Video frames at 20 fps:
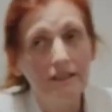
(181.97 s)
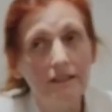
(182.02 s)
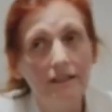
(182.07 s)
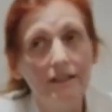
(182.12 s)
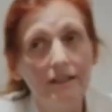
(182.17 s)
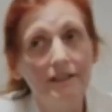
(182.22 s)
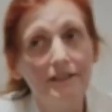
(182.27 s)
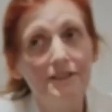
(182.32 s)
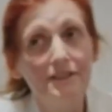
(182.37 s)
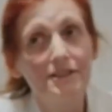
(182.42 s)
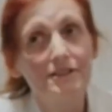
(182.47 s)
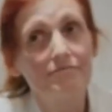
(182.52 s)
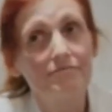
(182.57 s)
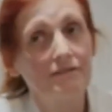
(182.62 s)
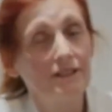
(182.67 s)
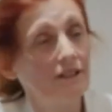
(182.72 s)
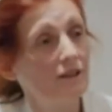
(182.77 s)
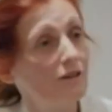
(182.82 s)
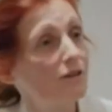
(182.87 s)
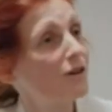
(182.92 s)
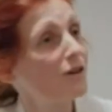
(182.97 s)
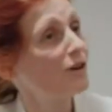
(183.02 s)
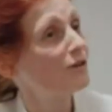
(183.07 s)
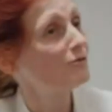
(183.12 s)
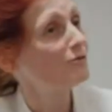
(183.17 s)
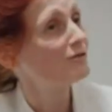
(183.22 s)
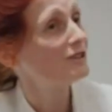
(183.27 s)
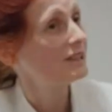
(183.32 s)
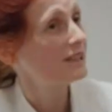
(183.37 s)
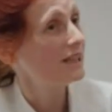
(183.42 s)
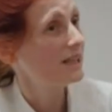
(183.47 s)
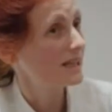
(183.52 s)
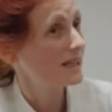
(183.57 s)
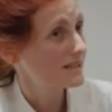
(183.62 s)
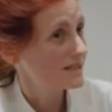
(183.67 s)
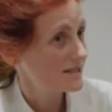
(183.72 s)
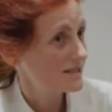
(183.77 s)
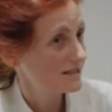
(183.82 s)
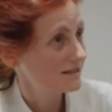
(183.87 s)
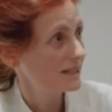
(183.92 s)
and, you know, hopefully
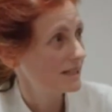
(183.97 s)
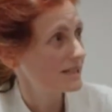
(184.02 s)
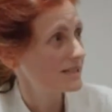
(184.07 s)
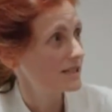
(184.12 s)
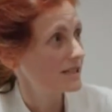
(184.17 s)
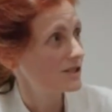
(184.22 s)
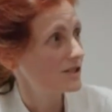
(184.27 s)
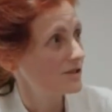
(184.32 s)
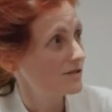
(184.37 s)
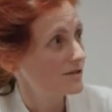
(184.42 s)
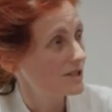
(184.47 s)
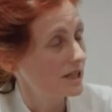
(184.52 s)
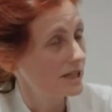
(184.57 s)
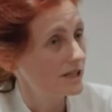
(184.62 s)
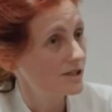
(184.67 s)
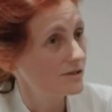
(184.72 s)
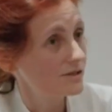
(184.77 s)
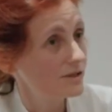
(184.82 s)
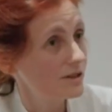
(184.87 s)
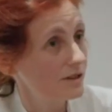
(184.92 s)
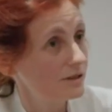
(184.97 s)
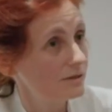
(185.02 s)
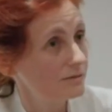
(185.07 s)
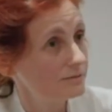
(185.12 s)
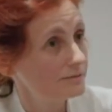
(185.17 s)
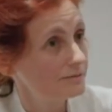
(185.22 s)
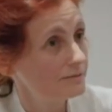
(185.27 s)
less less issues later on.